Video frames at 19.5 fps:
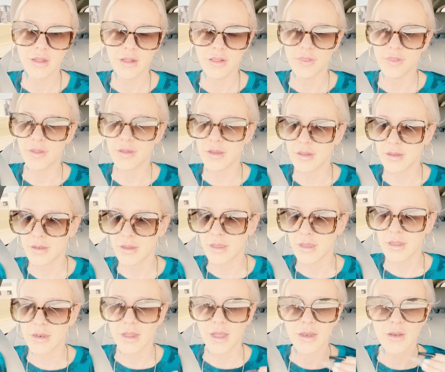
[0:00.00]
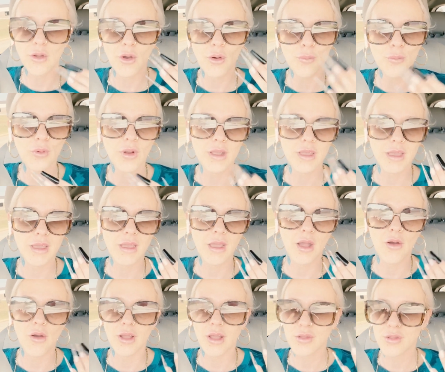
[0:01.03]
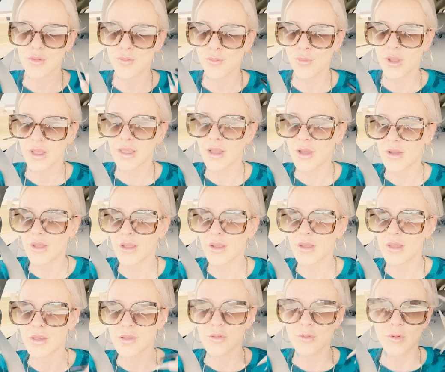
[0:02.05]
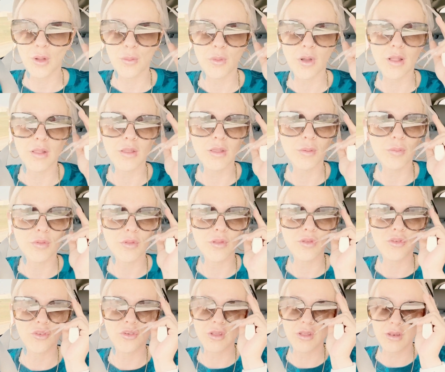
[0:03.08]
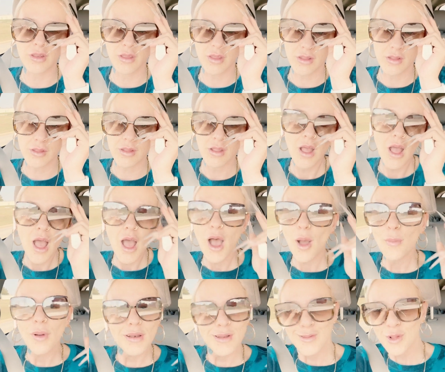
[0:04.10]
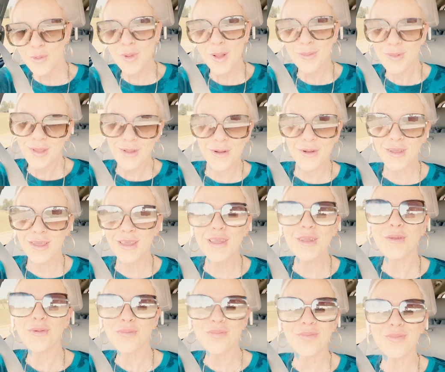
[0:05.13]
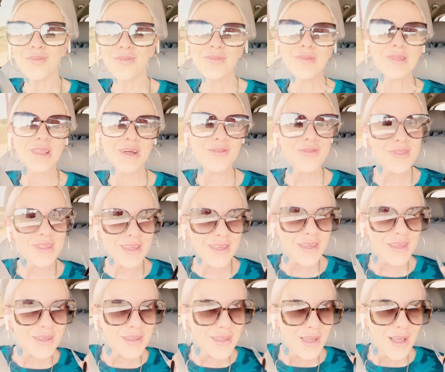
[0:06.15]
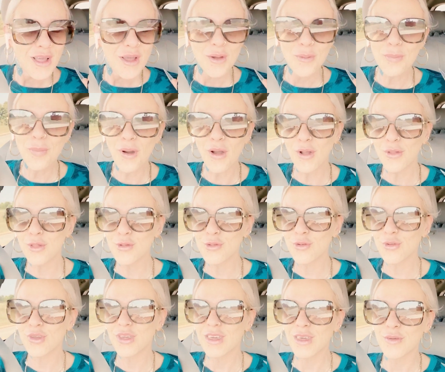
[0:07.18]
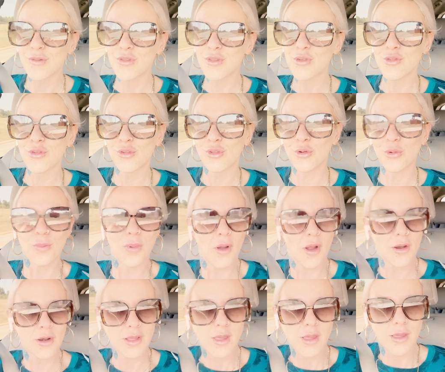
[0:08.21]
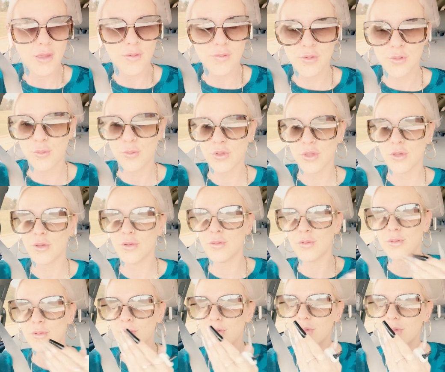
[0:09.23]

the undead. I know I'm breaking out. I got some breakout areas around my lips and shit because what's on my period? Mm, lovely. those are gifts. Those are little party gifts when you